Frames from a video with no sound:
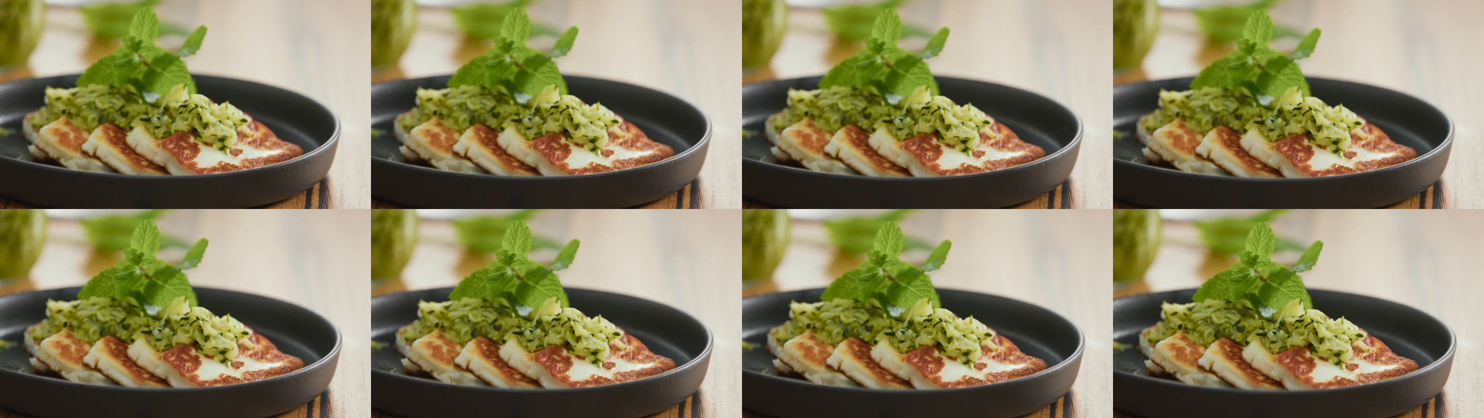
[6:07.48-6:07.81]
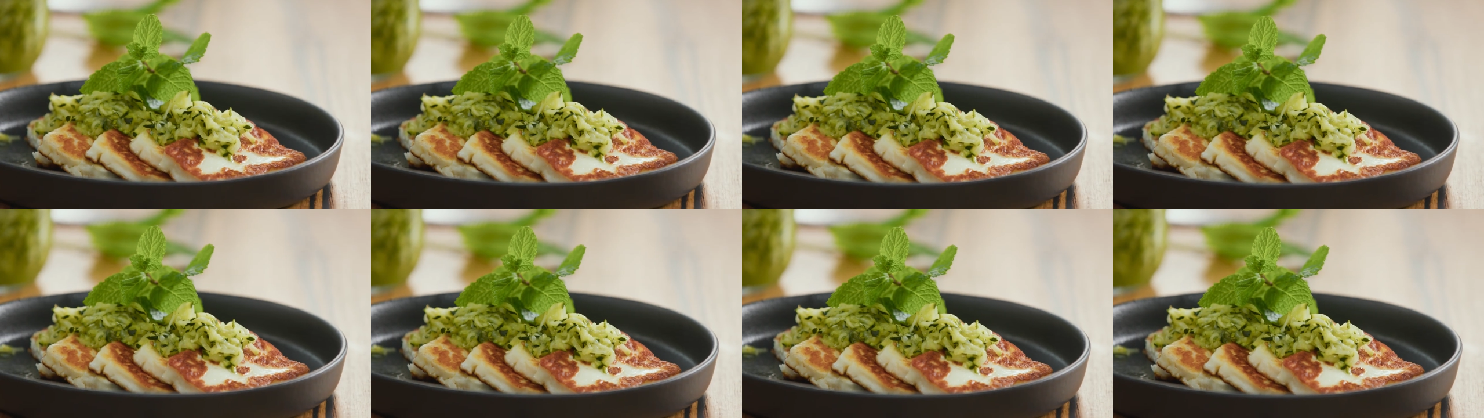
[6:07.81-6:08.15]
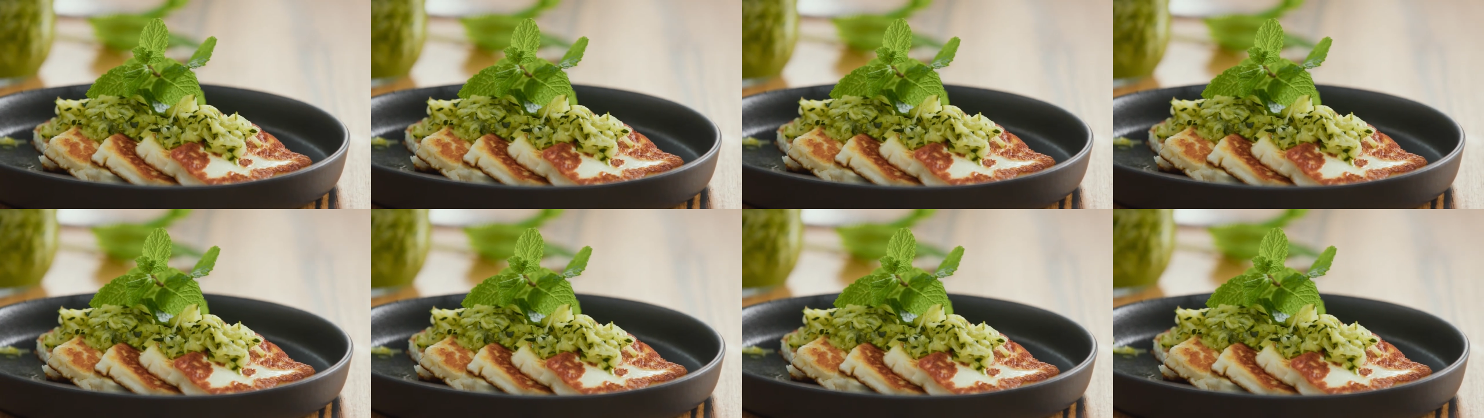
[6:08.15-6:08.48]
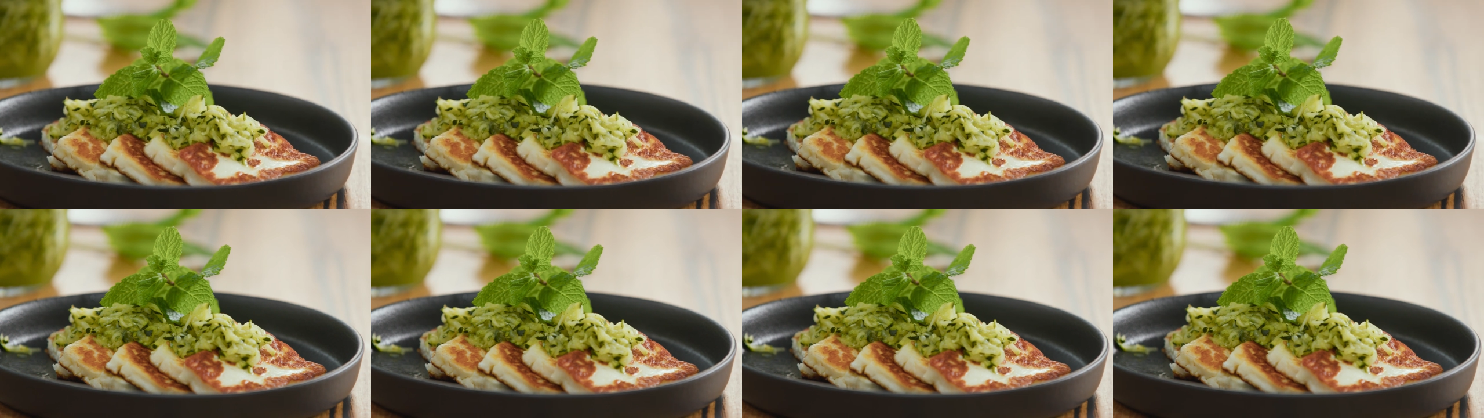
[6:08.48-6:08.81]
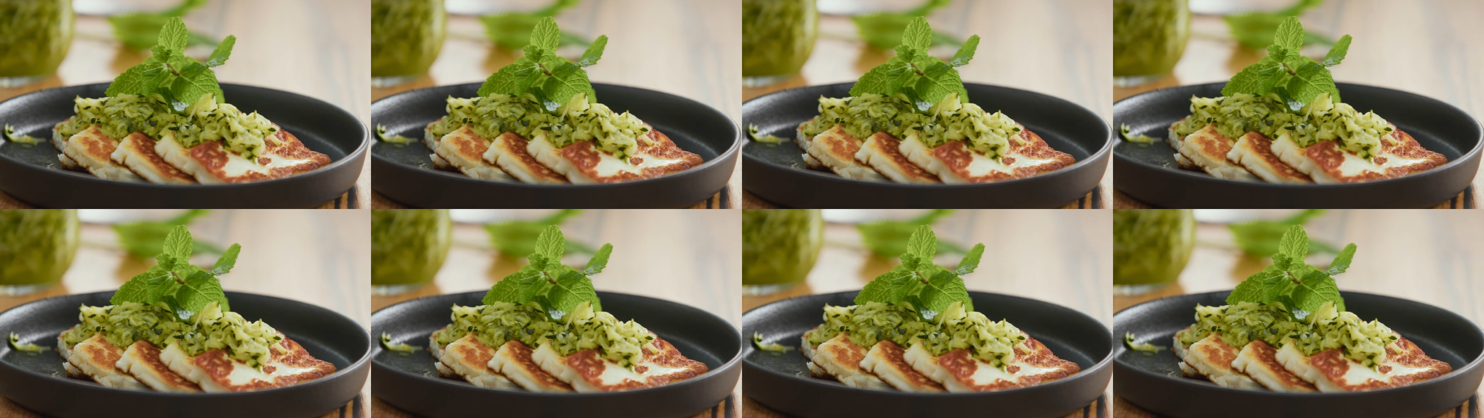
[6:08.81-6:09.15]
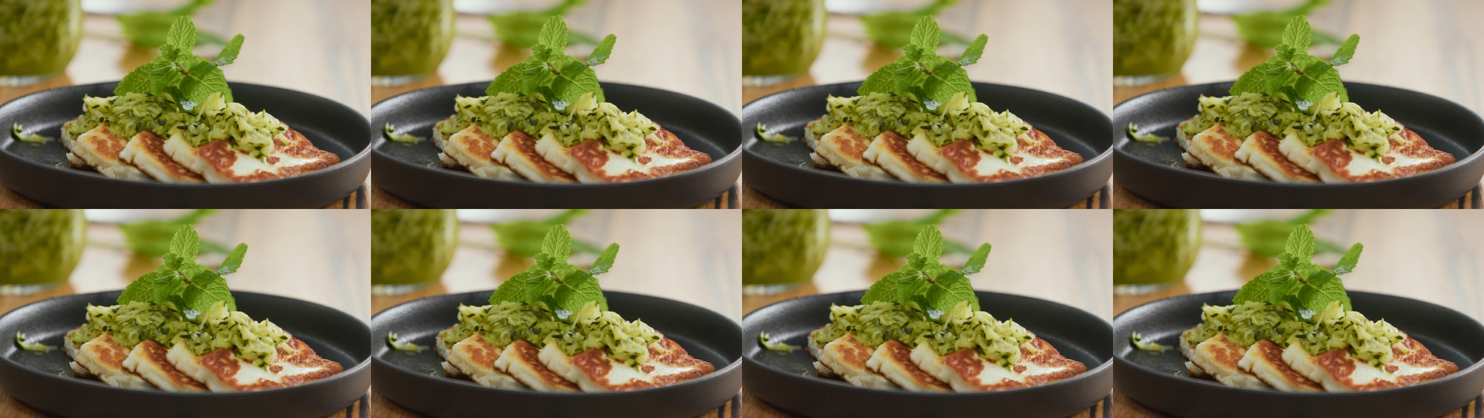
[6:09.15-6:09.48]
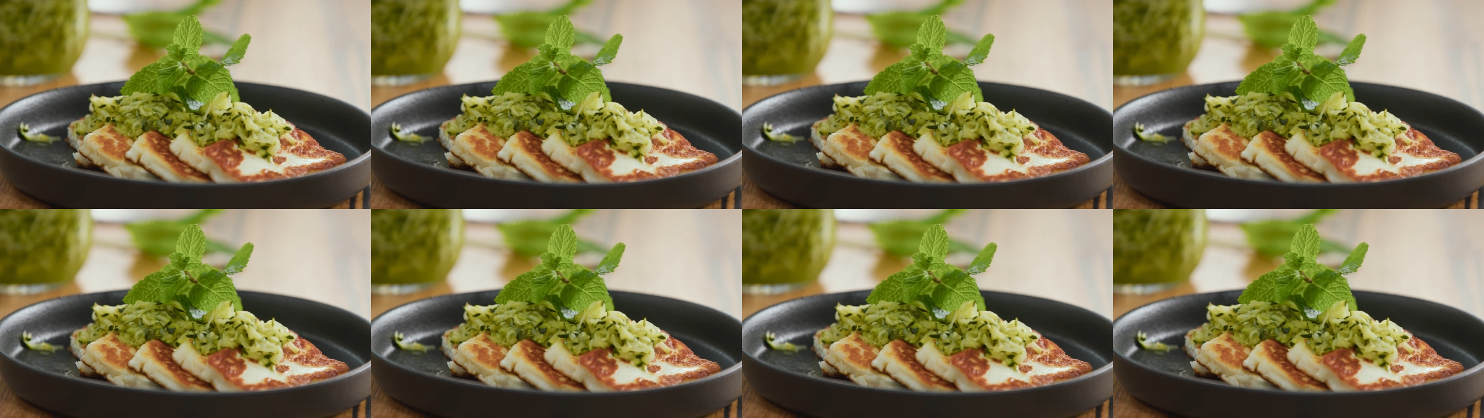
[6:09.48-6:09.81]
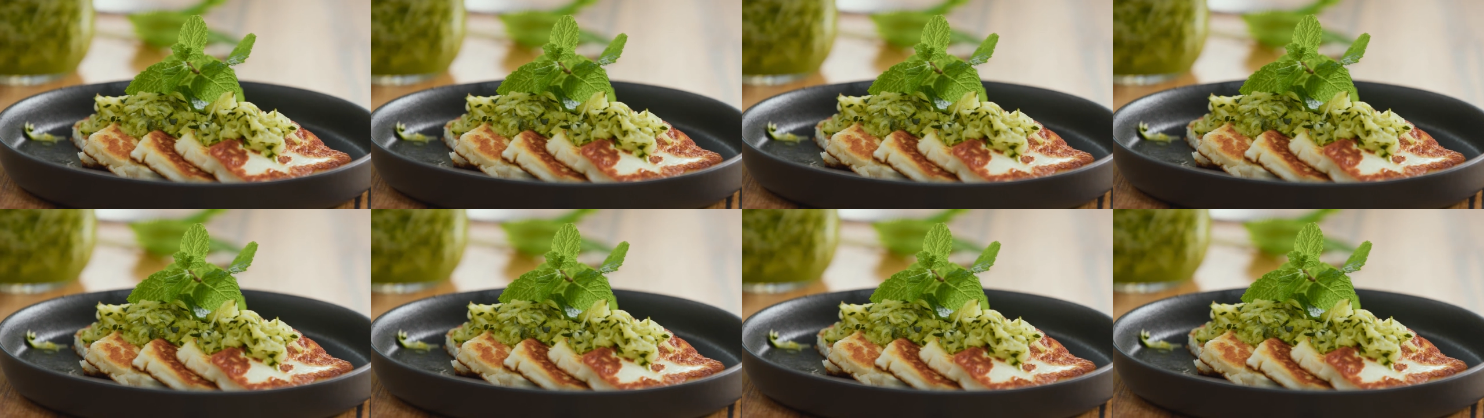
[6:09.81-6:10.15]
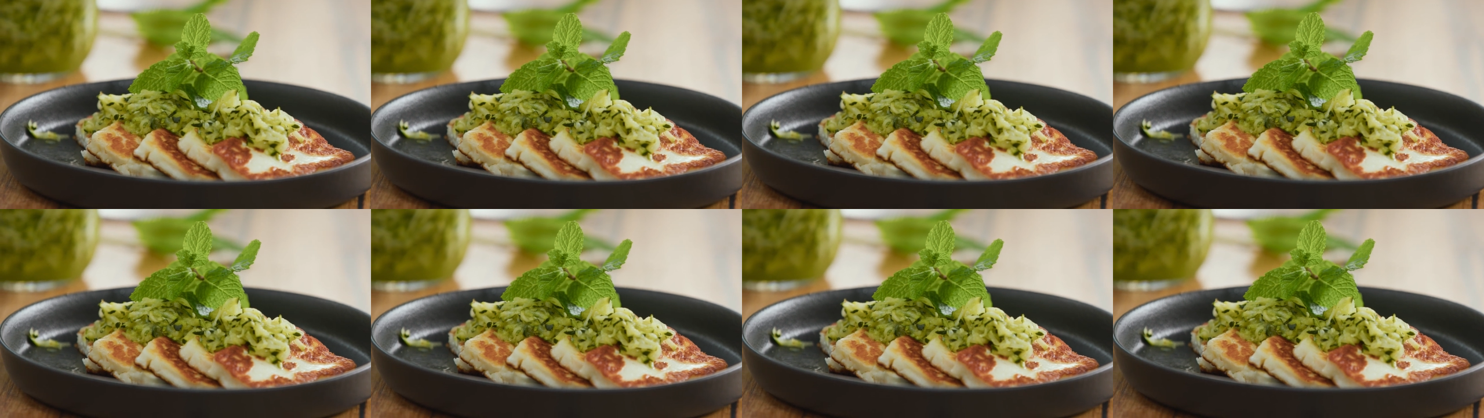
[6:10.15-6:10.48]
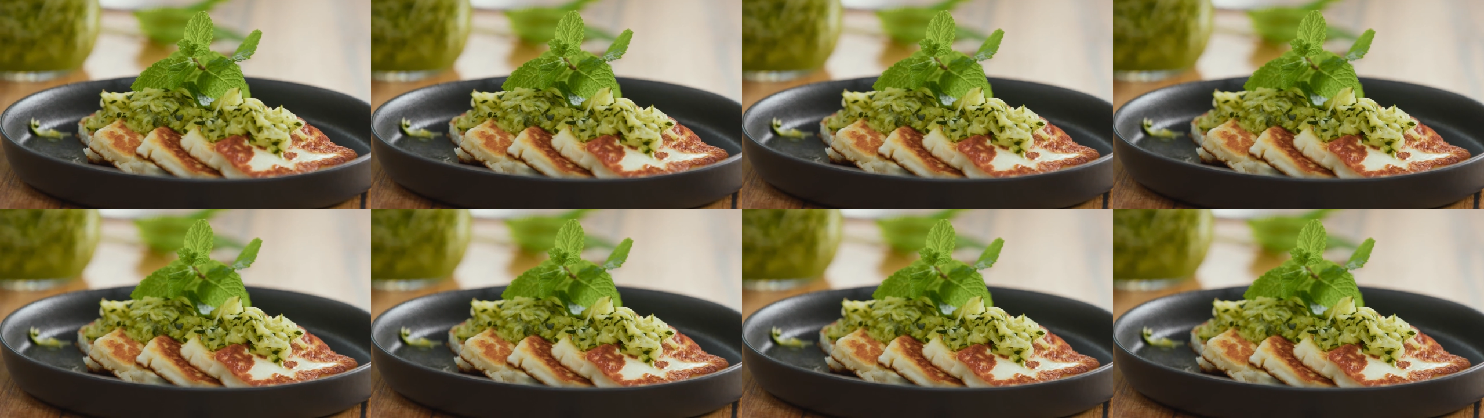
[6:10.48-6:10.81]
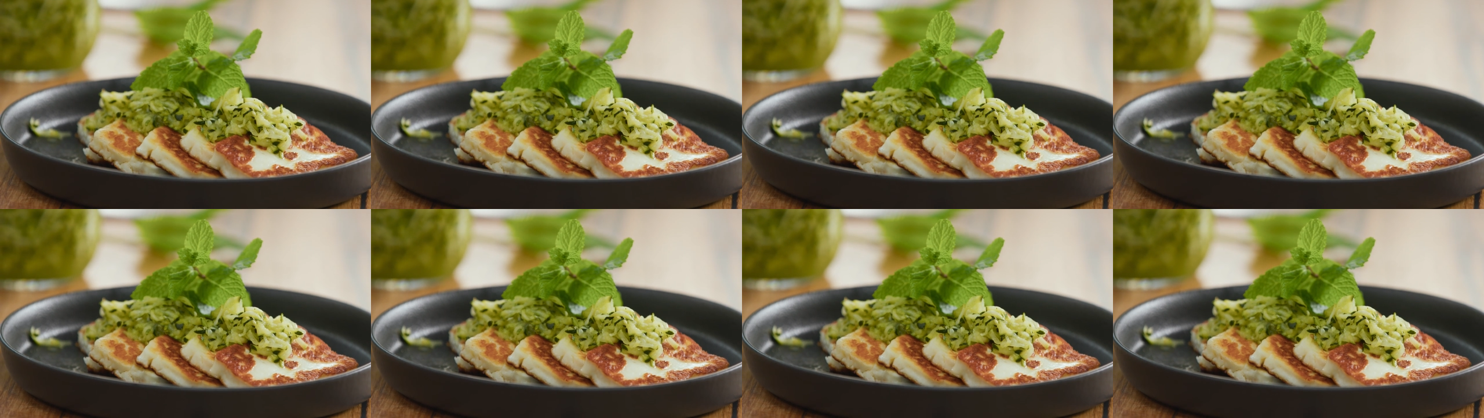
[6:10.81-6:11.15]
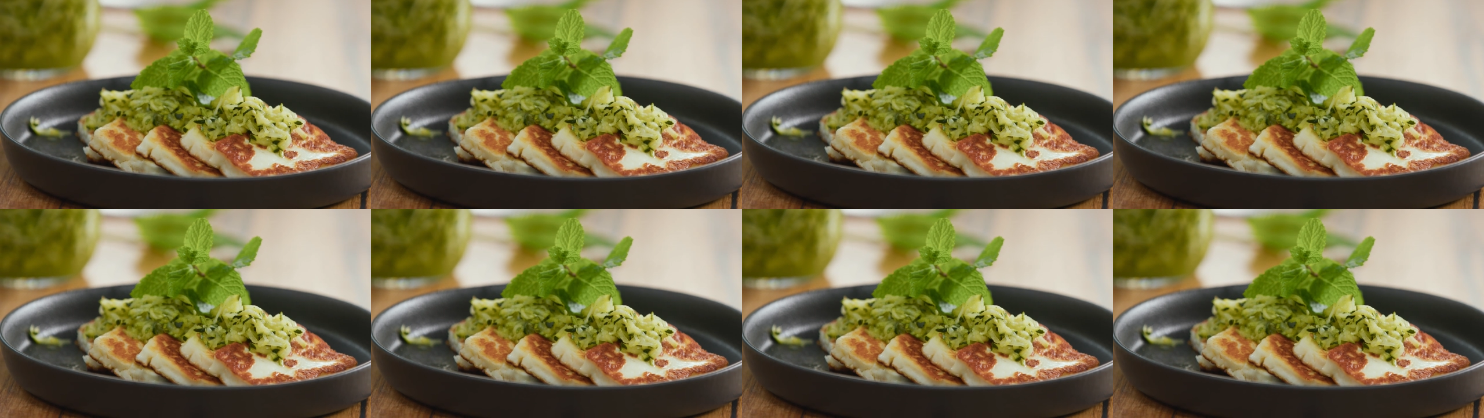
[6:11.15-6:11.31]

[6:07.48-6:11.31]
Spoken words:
(no speaker visible)